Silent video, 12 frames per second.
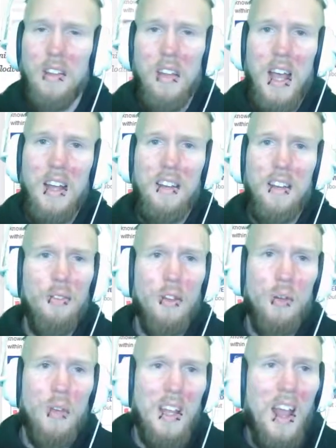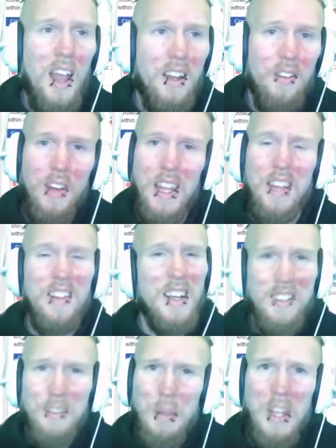And if you get angry,
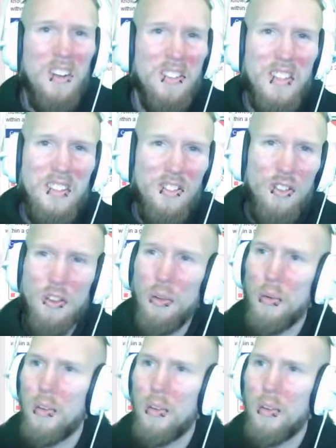that's because it's true.